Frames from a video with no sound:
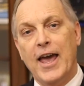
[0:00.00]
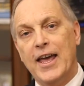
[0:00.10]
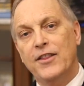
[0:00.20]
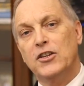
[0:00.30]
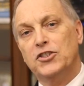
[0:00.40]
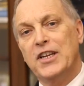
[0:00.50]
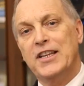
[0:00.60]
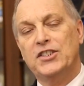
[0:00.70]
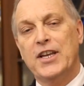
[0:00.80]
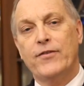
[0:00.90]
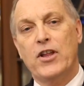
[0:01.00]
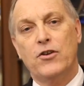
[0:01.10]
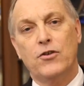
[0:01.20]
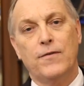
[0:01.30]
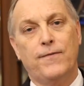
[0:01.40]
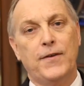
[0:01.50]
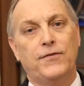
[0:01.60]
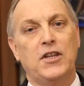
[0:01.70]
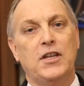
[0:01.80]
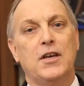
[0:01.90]
And they're sending
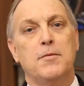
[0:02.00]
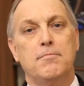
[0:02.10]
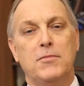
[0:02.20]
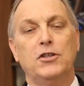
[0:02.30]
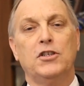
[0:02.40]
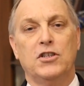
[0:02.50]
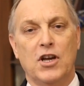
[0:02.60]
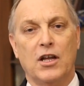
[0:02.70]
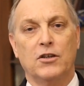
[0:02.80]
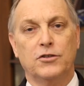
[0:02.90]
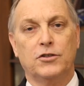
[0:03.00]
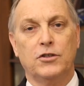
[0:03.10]
$750 million